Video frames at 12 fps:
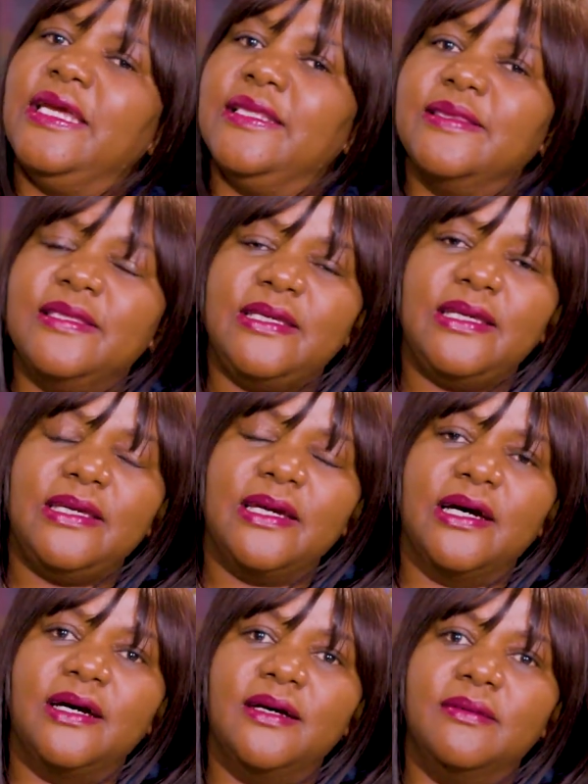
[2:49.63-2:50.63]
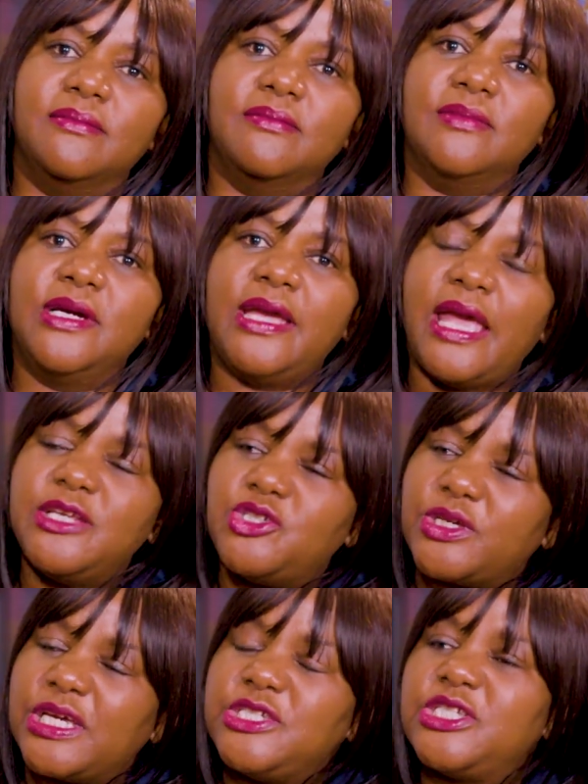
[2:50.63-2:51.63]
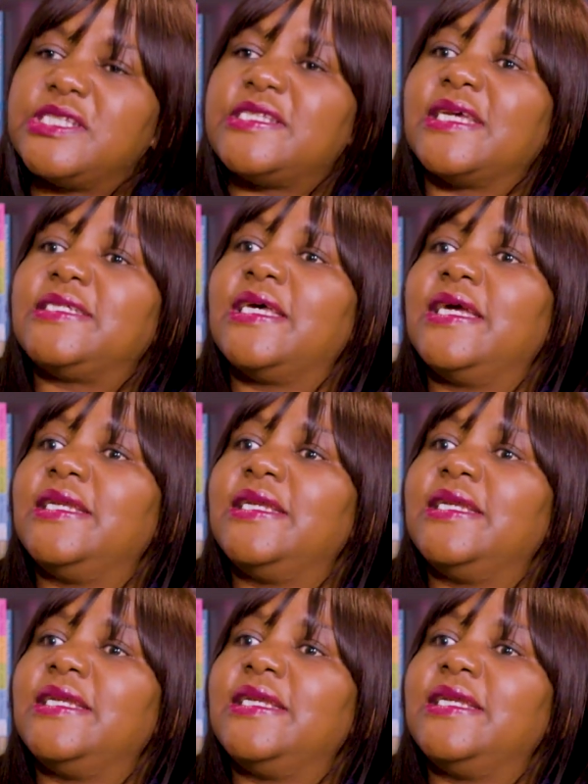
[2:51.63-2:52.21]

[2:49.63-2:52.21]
in the education sector,